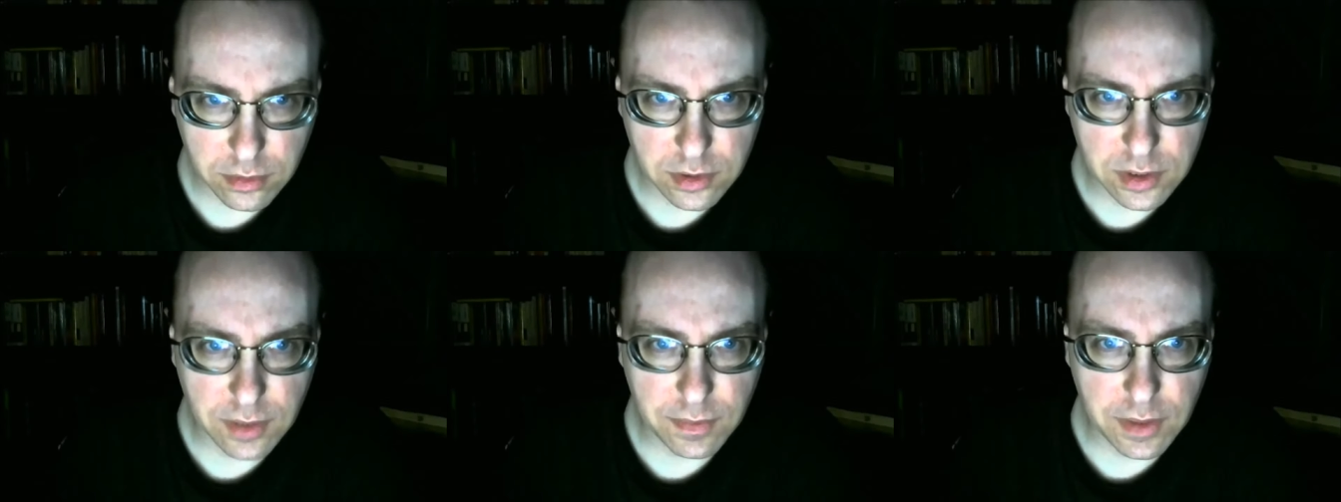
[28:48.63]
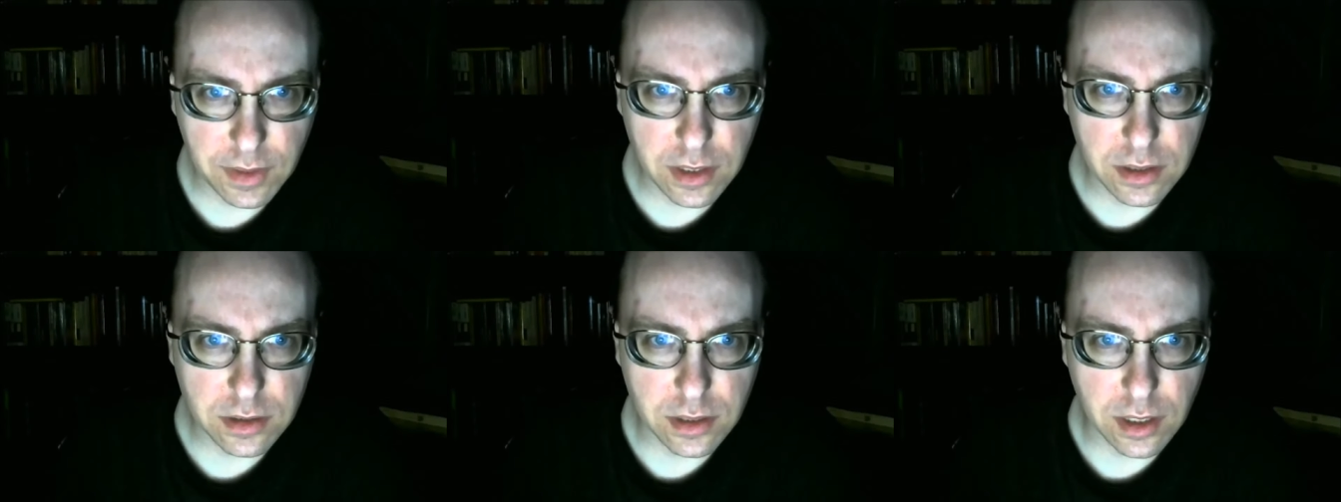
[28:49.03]
something
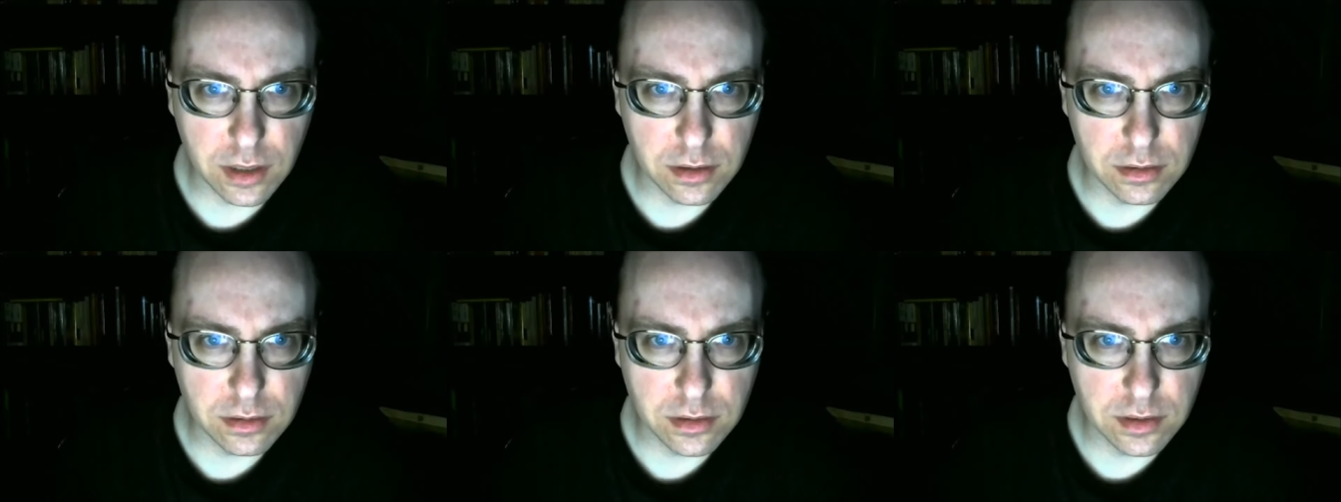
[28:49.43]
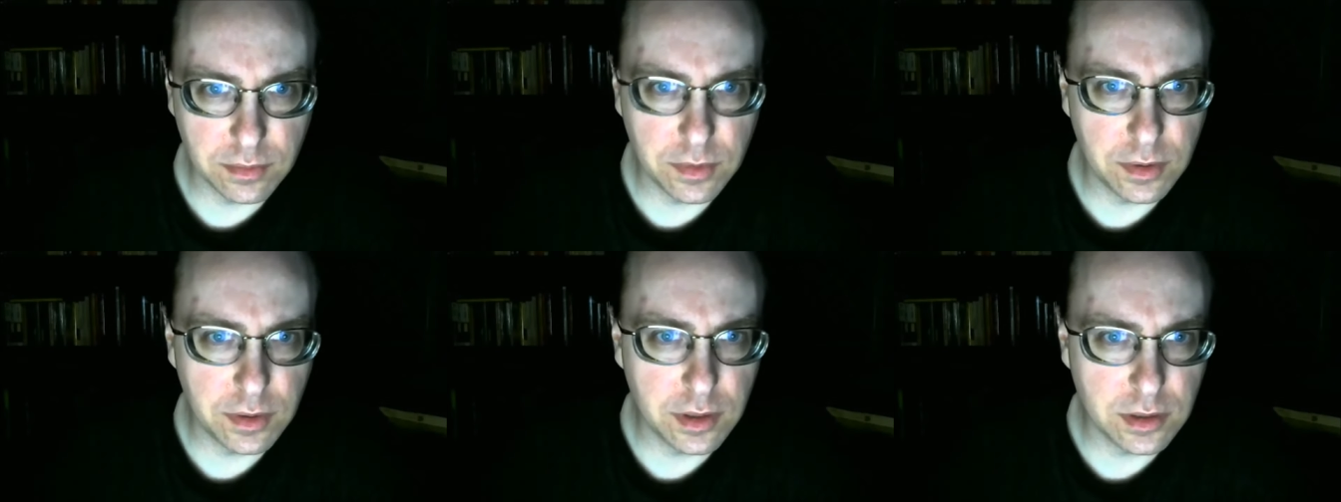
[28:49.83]
he said,
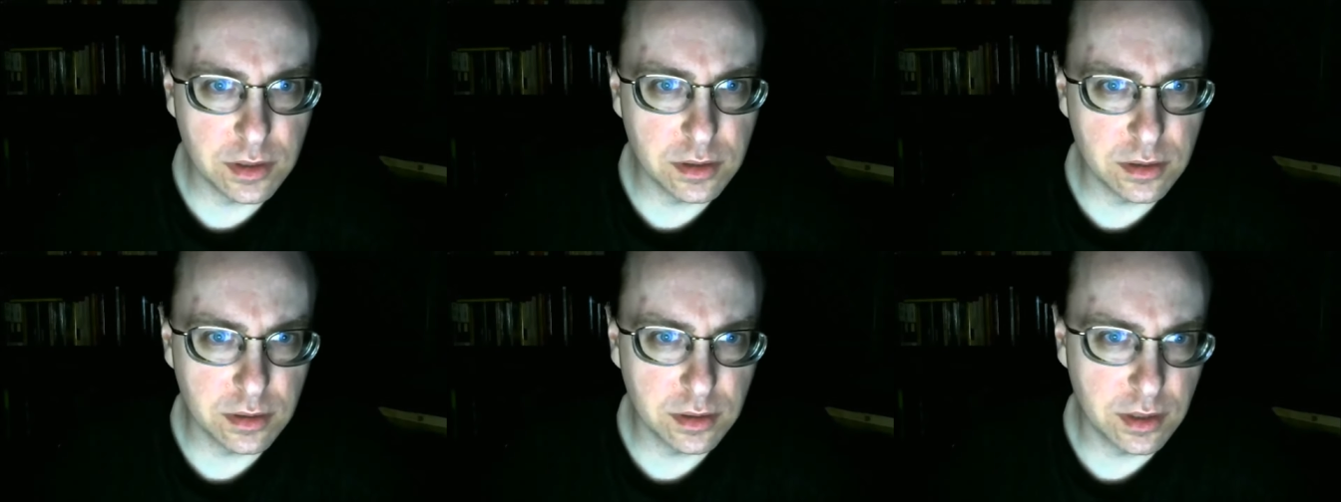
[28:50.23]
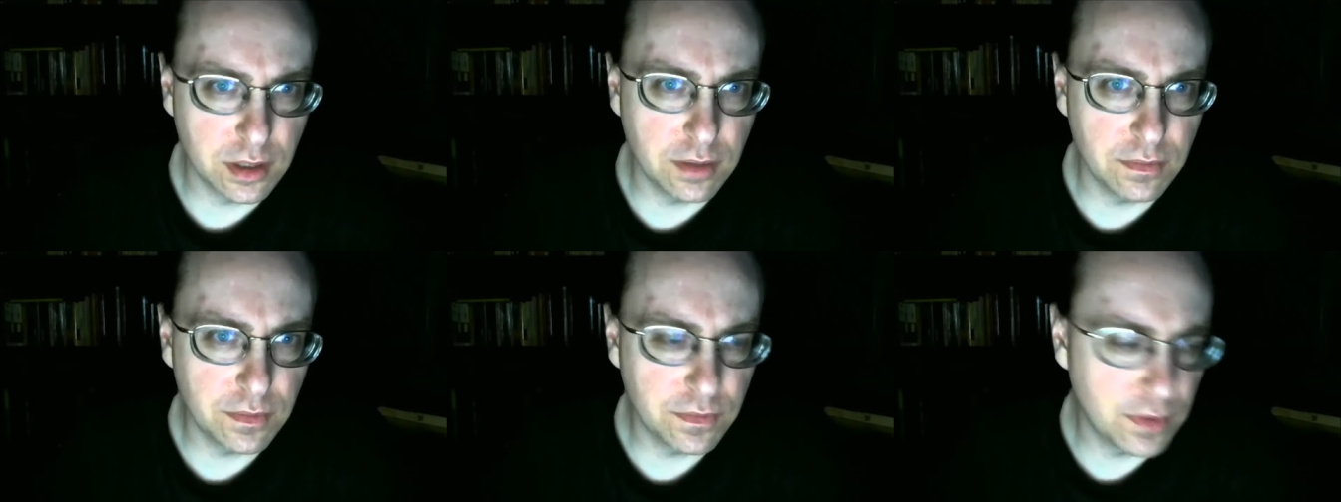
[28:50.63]
simply because he's a
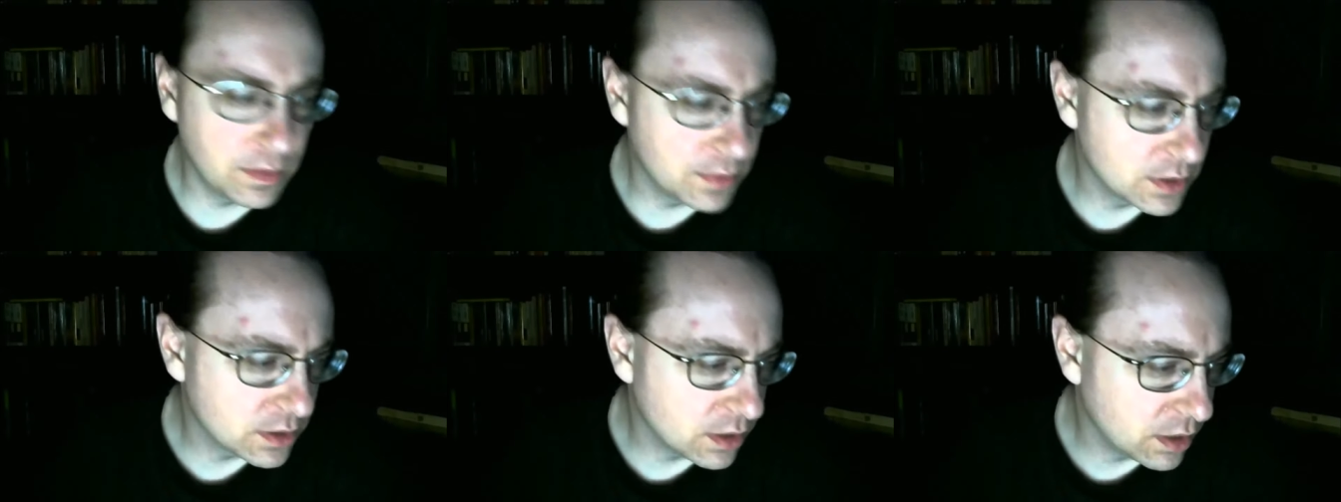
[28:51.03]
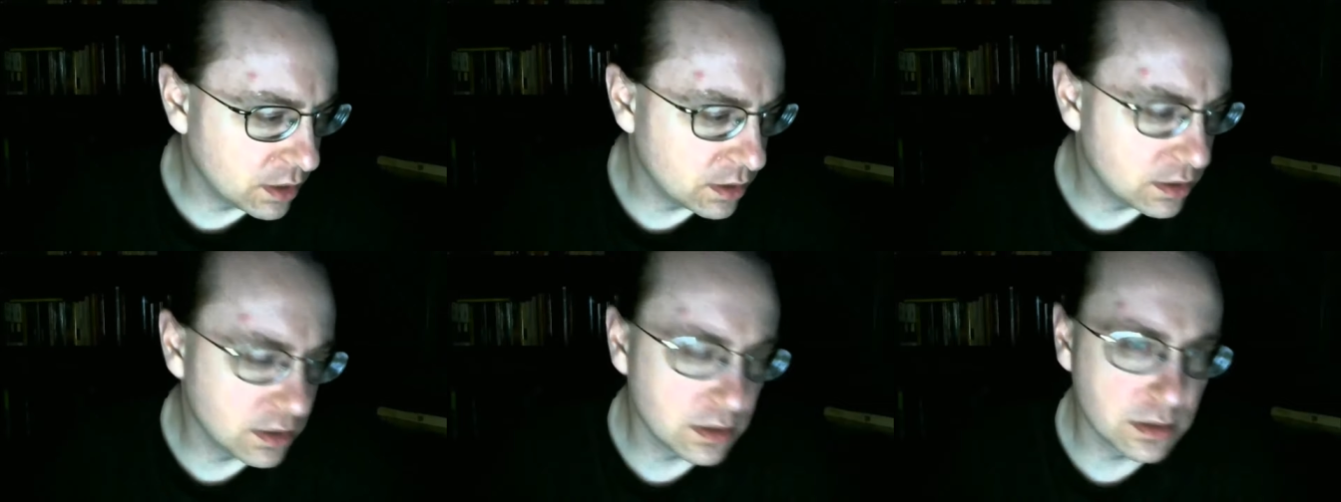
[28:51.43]
kind of a famous
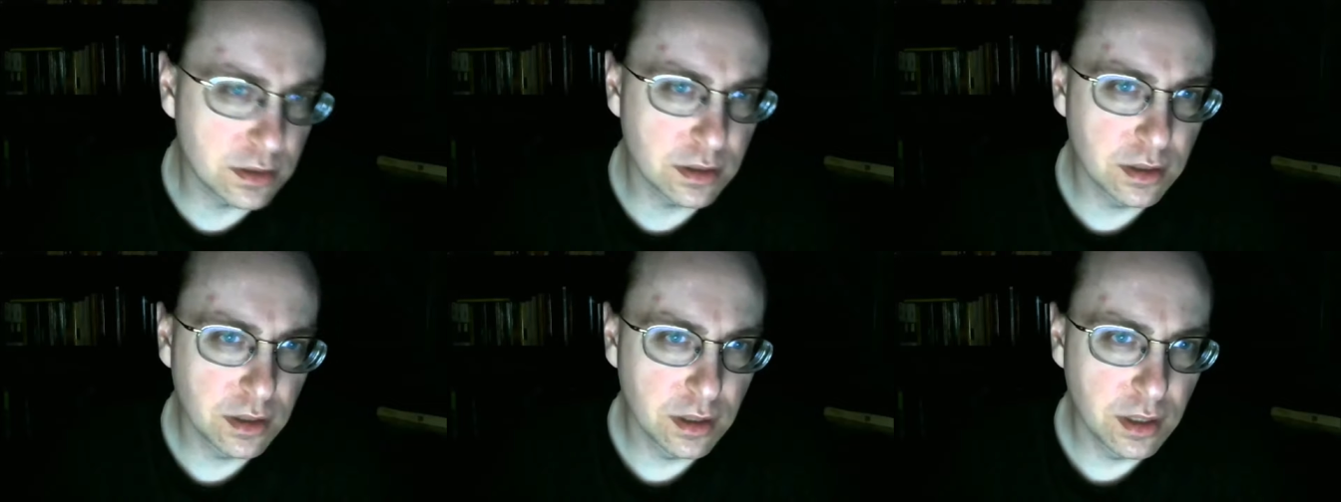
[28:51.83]
scientist,